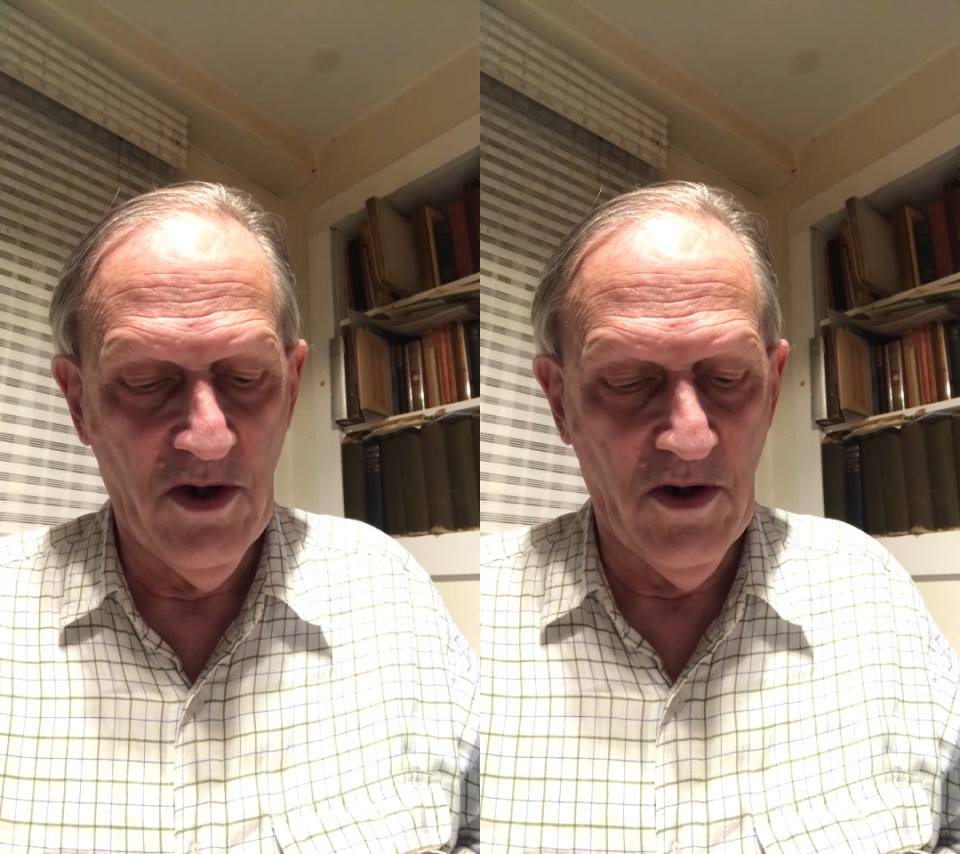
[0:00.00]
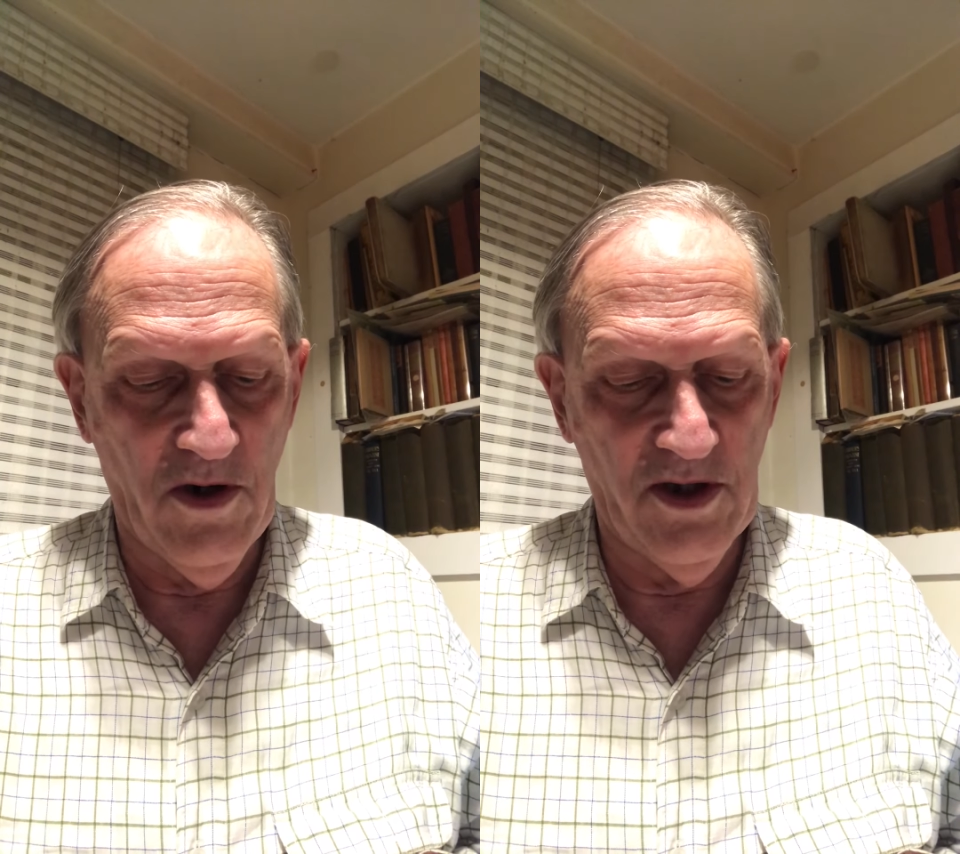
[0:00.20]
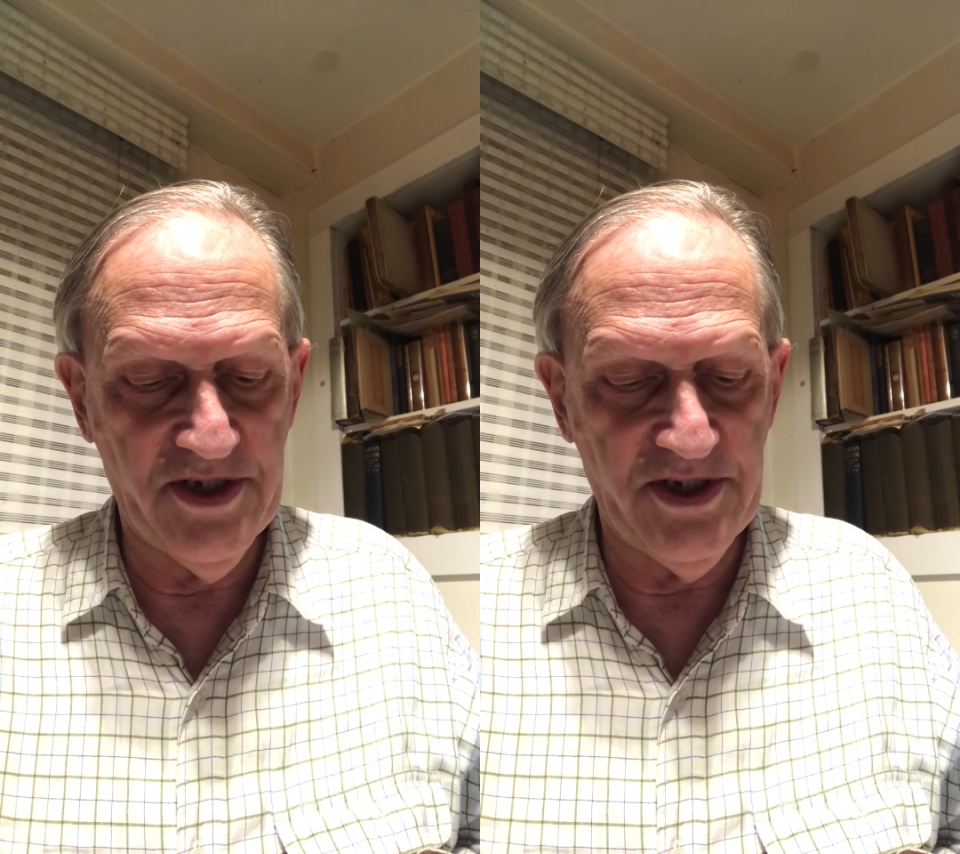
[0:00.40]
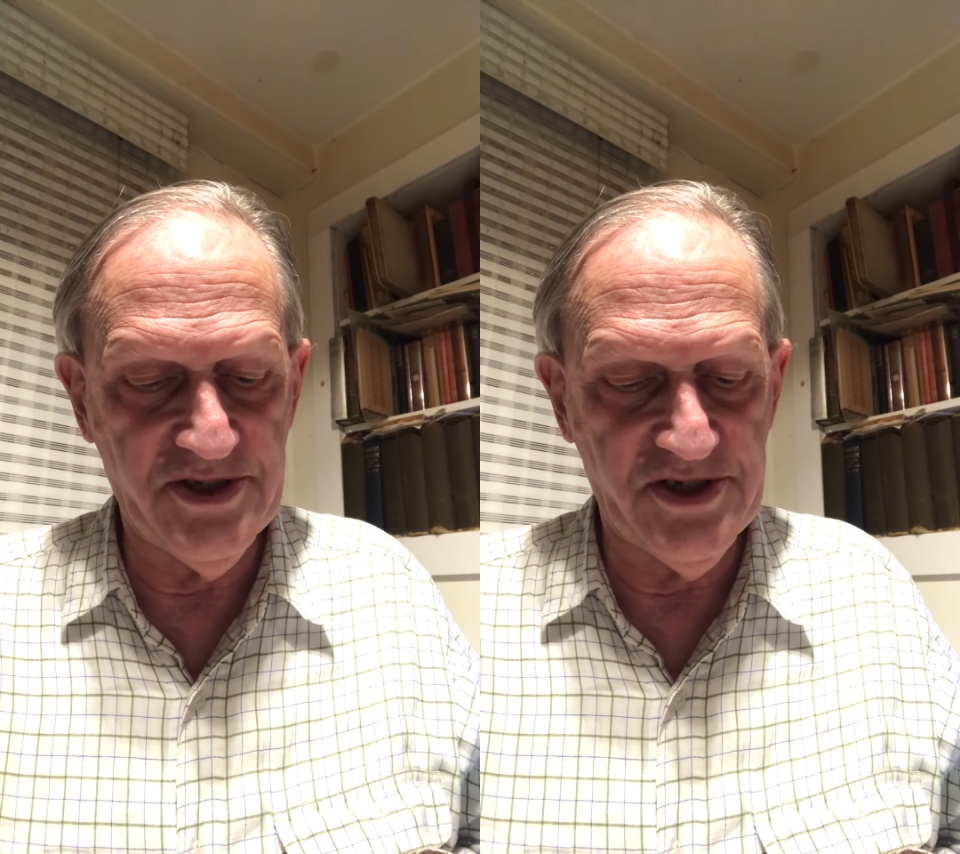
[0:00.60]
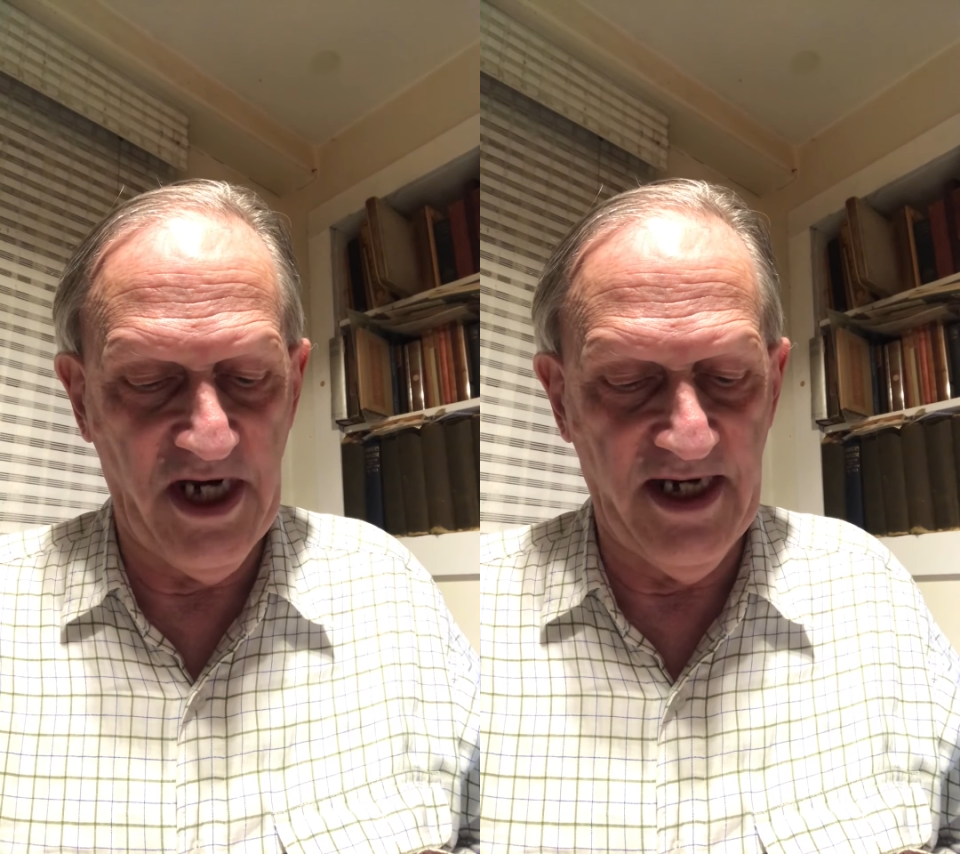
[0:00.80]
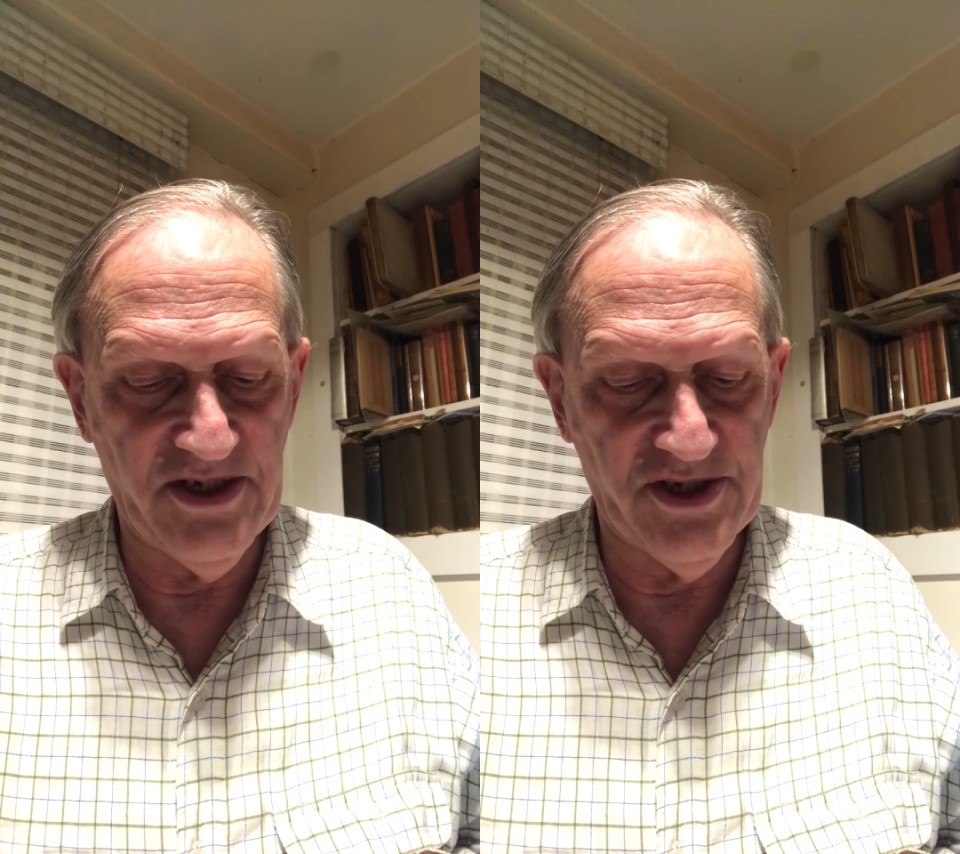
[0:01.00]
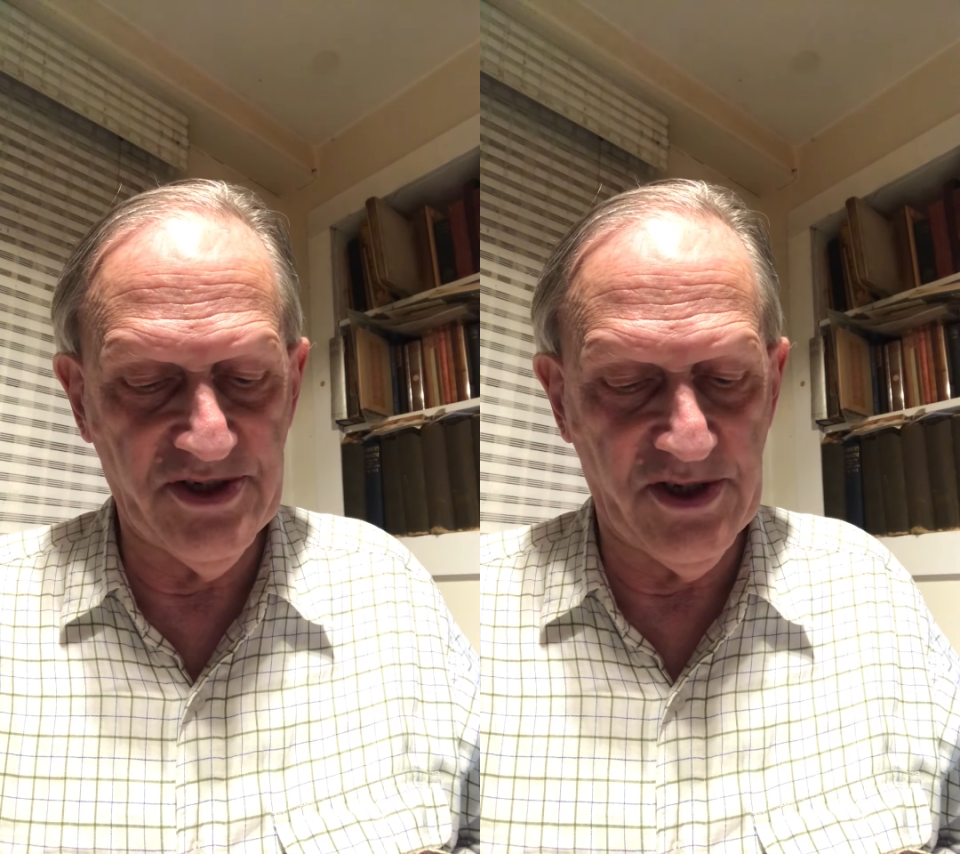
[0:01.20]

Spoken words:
All these changes,